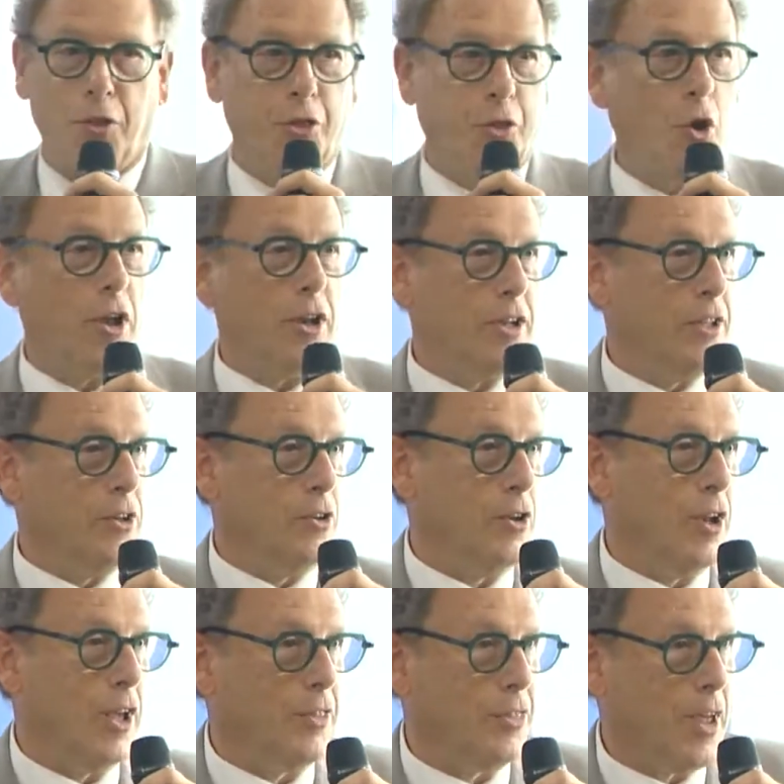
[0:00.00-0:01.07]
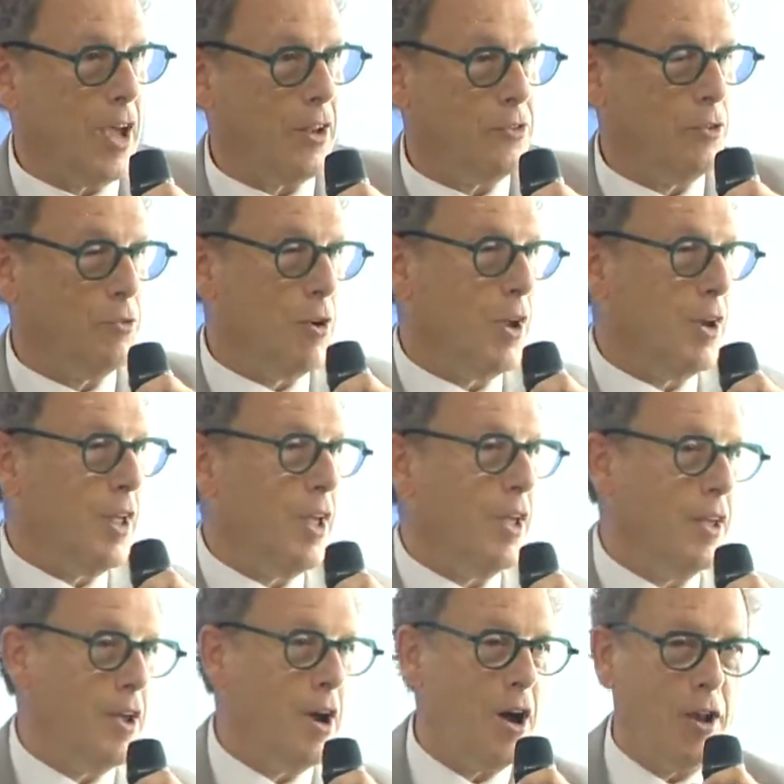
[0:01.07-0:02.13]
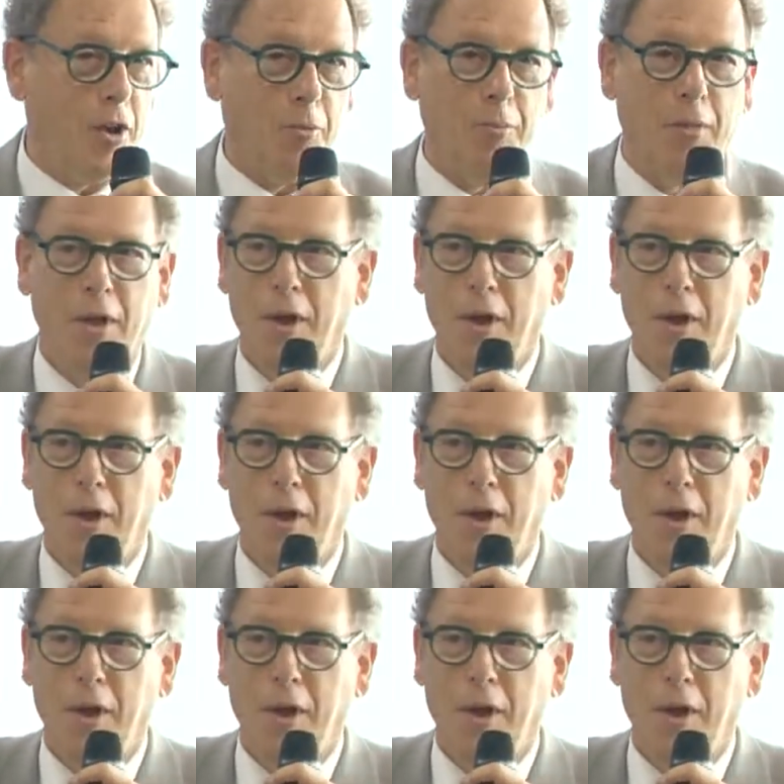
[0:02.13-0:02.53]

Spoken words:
thought leader like that to run a column